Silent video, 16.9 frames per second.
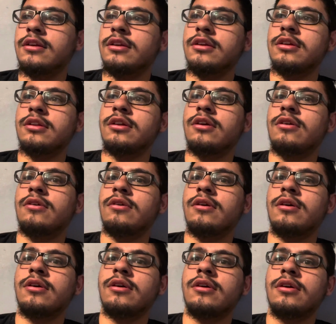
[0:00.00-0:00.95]

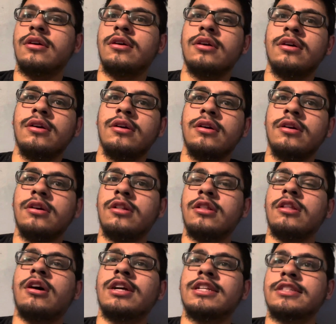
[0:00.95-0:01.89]
a
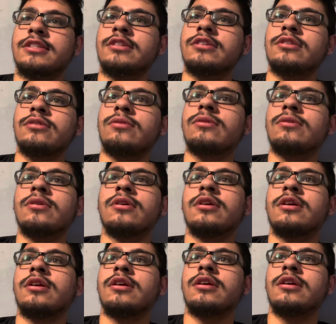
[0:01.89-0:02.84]
closet
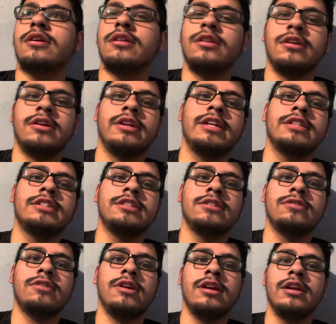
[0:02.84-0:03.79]
or their
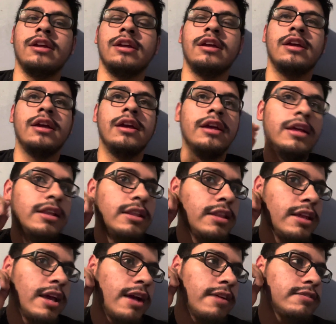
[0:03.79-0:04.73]
kitchen, right?
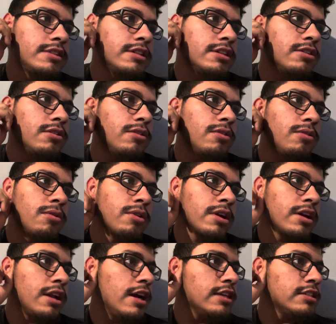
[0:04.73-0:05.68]
They have to
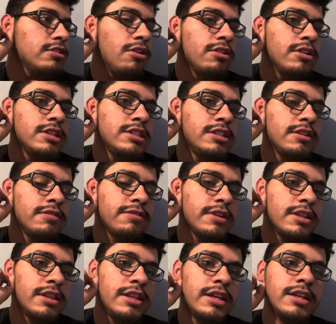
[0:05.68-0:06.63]
organize all these
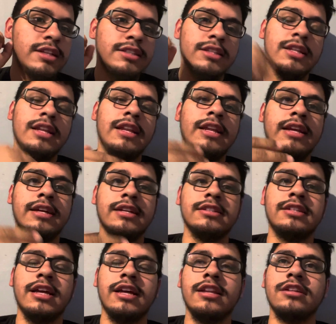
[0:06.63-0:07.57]
different things and they need
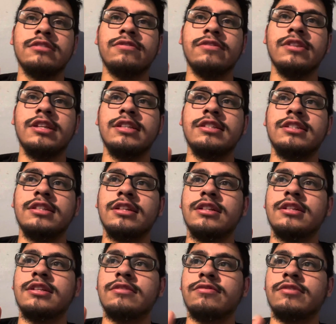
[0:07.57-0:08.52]
containers for these
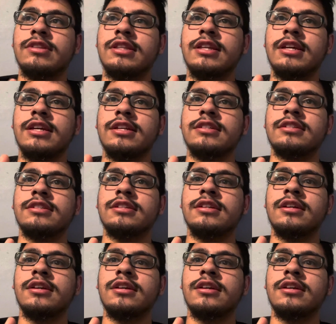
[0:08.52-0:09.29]
different things,